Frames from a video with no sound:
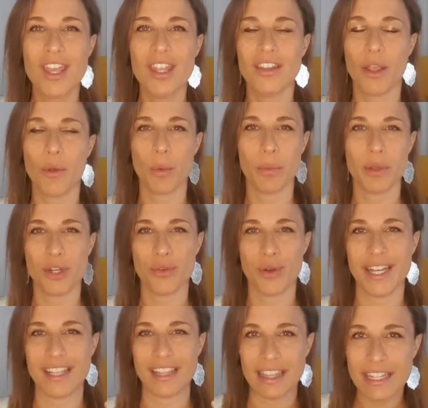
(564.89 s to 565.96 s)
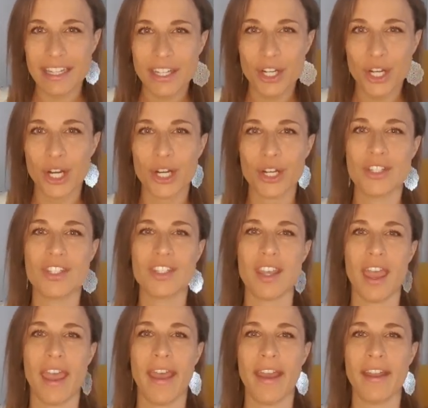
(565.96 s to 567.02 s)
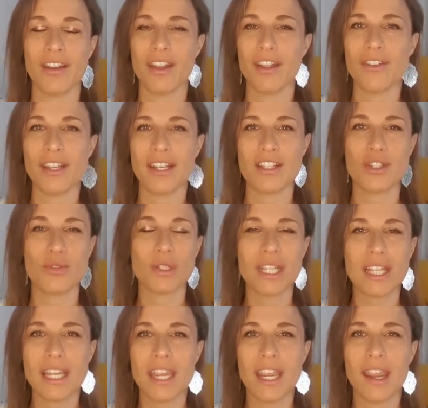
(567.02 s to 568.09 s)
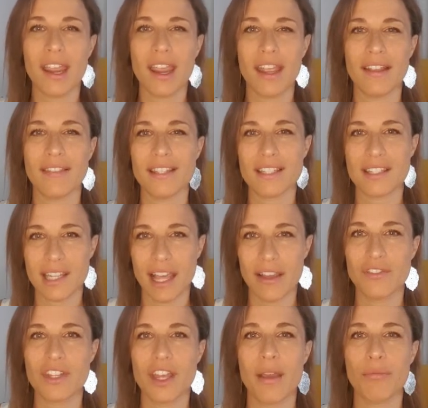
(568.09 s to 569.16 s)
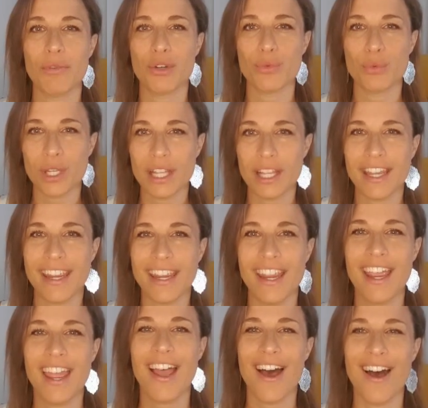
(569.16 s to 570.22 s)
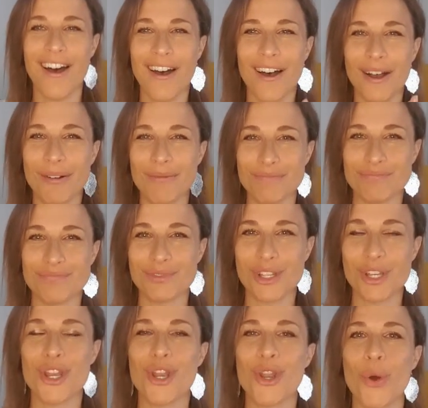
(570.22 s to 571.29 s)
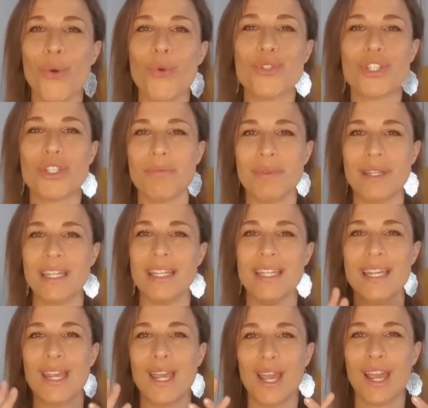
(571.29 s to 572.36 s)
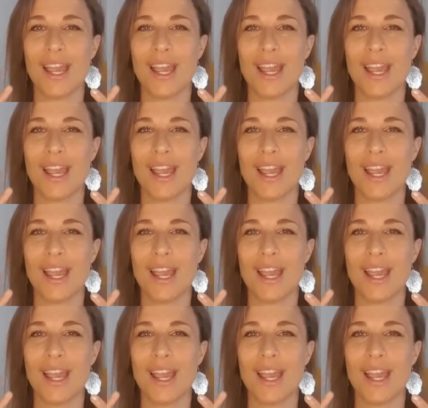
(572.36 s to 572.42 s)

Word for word: they would be great leaders and it's really in this lifetime you're really um, known to be